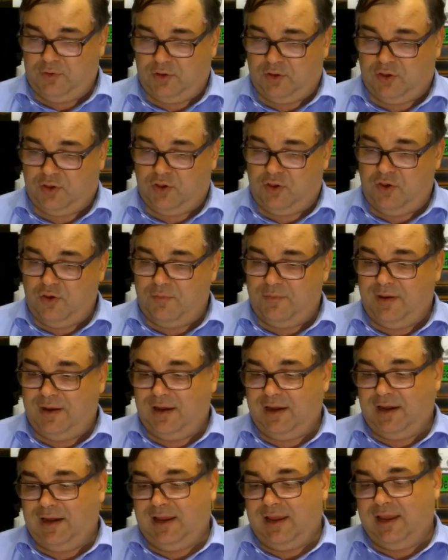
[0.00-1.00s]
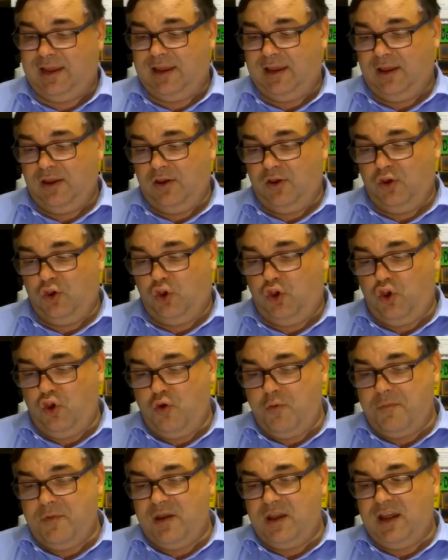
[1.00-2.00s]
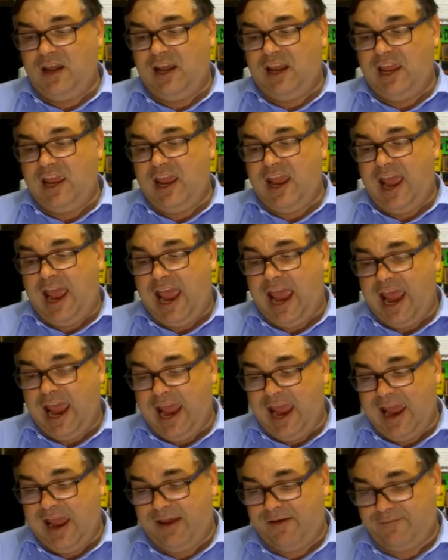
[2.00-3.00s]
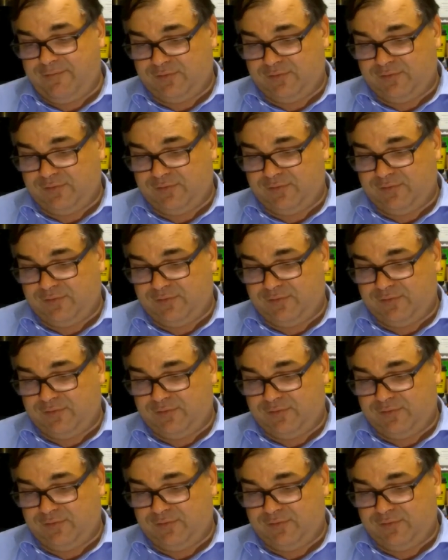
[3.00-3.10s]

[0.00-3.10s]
humanly have.